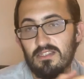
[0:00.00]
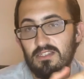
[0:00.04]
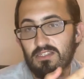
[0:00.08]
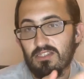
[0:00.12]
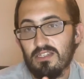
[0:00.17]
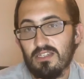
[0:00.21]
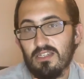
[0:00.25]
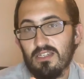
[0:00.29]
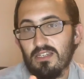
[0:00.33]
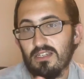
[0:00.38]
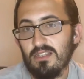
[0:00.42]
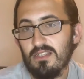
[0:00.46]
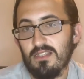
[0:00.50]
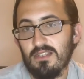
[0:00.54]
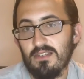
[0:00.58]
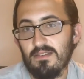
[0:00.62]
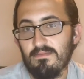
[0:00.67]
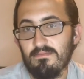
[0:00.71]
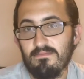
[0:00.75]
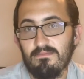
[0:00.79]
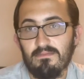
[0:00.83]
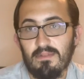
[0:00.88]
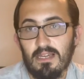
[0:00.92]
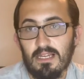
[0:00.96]

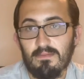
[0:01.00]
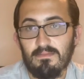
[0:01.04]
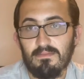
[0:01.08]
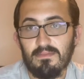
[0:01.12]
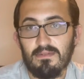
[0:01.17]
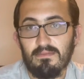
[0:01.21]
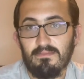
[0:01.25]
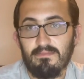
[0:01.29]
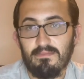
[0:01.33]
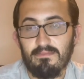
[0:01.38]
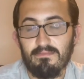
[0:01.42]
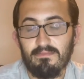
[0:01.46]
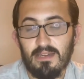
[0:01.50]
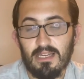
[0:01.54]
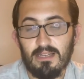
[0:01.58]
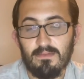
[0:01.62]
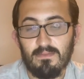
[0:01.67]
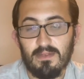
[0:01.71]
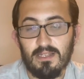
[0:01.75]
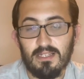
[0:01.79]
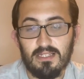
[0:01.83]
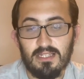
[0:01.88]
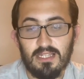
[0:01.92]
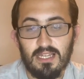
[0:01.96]
she made, made
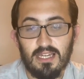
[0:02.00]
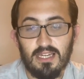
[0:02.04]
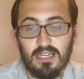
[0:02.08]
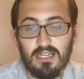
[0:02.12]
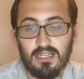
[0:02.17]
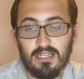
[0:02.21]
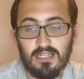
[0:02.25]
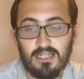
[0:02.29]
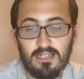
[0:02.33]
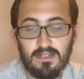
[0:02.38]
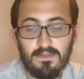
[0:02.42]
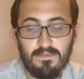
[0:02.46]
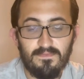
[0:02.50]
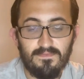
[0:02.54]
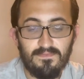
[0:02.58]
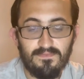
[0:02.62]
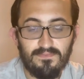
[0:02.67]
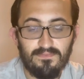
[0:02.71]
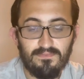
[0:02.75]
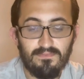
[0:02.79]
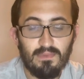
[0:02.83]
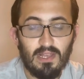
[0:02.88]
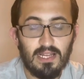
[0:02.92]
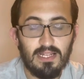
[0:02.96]
me take
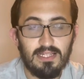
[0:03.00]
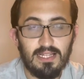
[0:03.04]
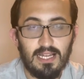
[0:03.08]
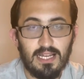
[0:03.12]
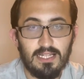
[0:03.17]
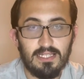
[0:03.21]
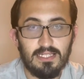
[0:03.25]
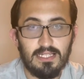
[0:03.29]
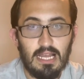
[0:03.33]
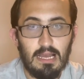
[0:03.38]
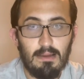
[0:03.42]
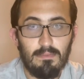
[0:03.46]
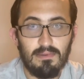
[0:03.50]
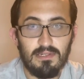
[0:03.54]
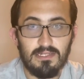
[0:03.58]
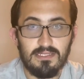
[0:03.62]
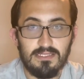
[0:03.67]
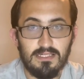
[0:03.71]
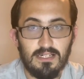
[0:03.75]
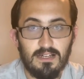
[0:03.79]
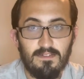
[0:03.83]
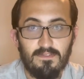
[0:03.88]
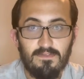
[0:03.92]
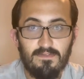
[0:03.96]
9 tablets
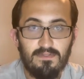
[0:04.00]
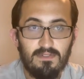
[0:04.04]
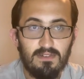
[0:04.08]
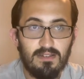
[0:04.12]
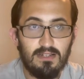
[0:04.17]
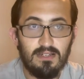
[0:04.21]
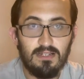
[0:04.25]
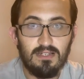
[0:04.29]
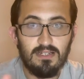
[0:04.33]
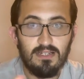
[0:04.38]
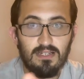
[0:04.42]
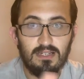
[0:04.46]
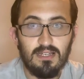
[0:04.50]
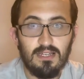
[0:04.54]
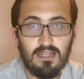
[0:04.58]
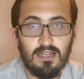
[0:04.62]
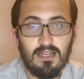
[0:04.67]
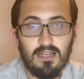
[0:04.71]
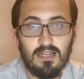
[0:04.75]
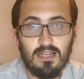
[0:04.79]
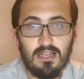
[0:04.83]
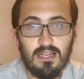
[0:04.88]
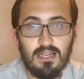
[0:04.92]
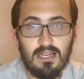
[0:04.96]
of
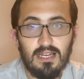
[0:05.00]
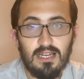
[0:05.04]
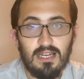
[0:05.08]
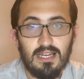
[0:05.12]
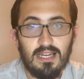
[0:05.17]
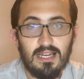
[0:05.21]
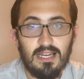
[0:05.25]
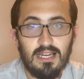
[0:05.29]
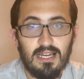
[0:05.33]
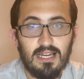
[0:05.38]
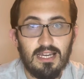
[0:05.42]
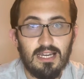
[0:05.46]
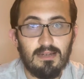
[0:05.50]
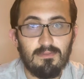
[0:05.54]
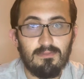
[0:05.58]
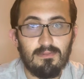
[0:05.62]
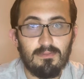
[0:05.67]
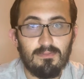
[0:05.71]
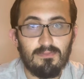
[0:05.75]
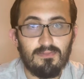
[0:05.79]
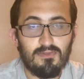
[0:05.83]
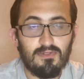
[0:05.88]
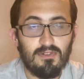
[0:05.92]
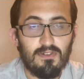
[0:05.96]

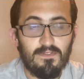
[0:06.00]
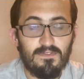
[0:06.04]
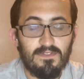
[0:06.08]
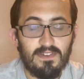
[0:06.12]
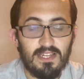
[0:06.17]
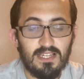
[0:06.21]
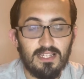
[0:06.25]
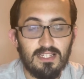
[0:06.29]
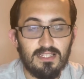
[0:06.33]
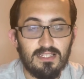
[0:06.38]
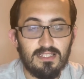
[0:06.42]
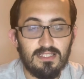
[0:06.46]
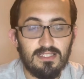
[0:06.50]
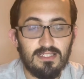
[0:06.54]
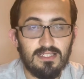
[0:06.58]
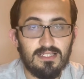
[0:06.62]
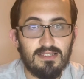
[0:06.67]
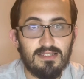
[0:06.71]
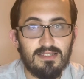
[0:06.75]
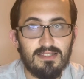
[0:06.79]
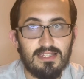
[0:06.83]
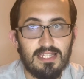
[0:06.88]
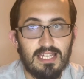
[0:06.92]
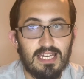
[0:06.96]
ibuprofen,
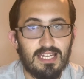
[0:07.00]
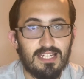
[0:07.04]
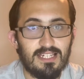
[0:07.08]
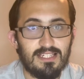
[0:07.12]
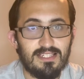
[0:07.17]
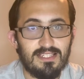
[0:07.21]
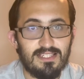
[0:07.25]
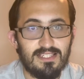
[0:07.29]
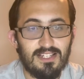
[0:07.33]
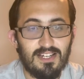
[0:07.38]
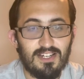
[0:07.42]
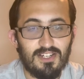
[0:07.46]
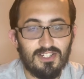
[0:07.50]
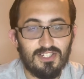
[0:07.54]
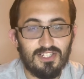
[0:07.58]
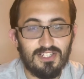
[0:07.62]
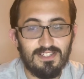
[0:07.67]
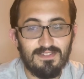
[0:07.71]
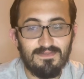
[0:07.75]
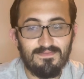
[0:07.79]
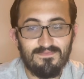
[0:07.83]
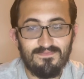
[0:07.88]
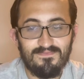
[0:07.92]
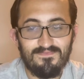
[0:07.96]
thanks
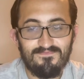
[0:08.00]
doctor.